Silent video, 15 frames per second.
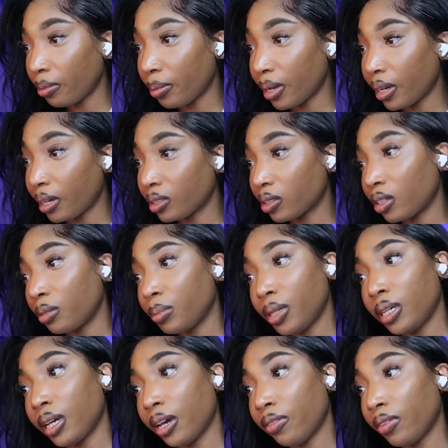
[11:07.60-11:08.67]
format, it's going to
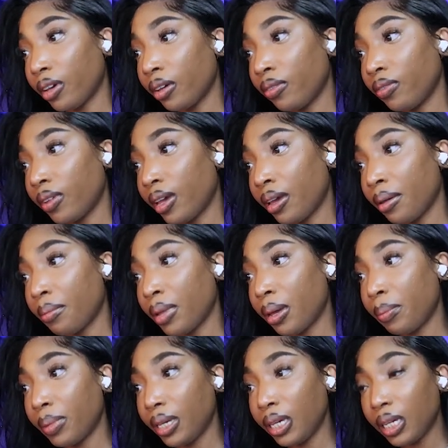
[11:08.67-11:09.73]
be
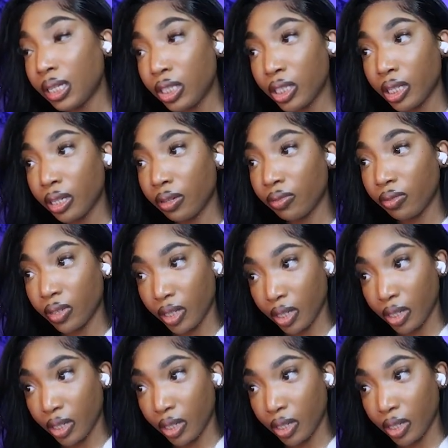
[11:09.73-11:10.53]
FFmpeg